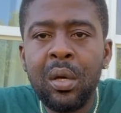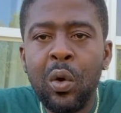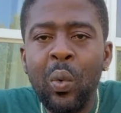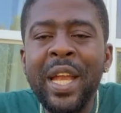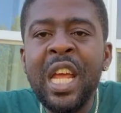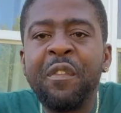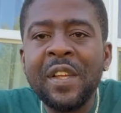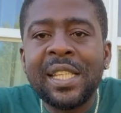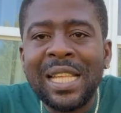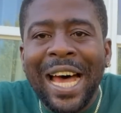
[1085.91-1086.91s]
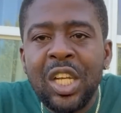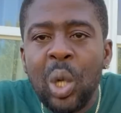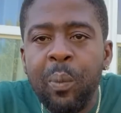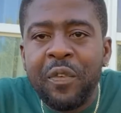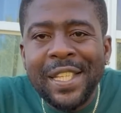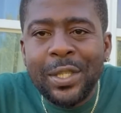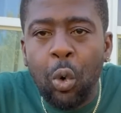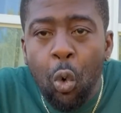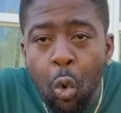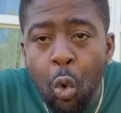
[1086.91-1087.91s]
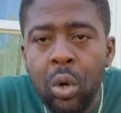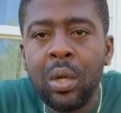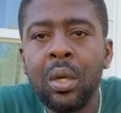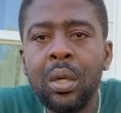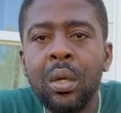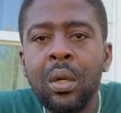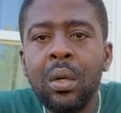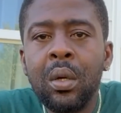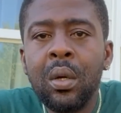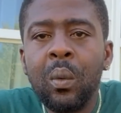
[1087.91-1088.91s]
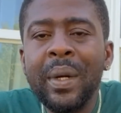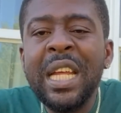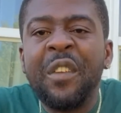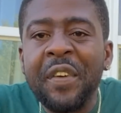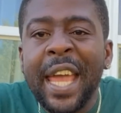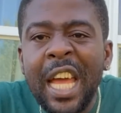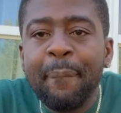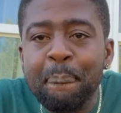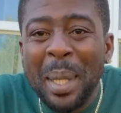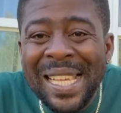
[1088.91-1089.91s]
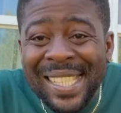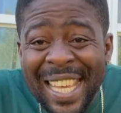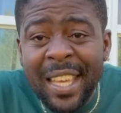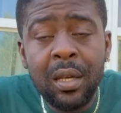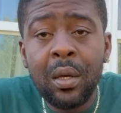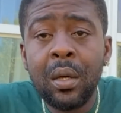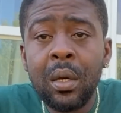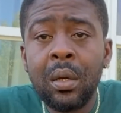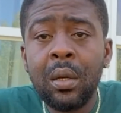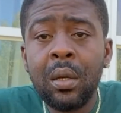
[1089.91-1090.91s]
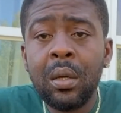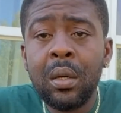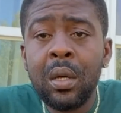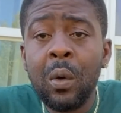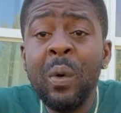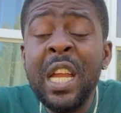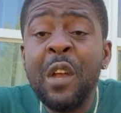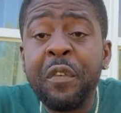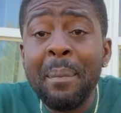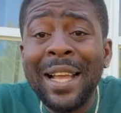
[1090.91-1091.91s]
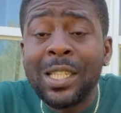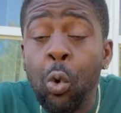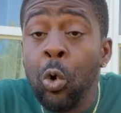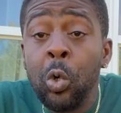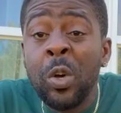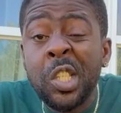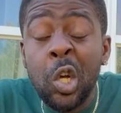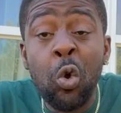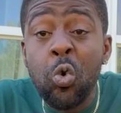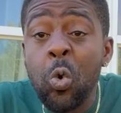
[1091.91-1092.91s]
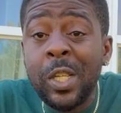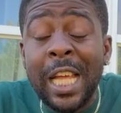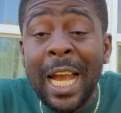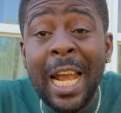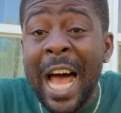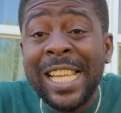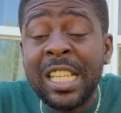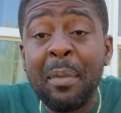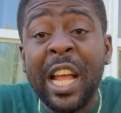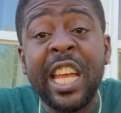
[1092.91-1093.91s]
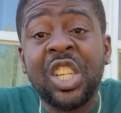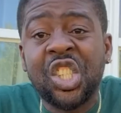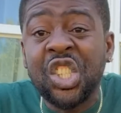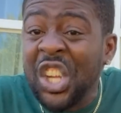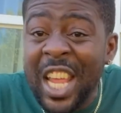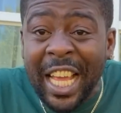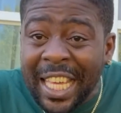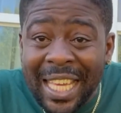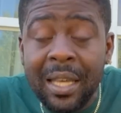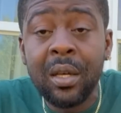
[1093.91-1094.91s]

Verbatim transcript: We need to stand up for school. We need to get busy. We need to make school know certain rules and laws them I get shaky.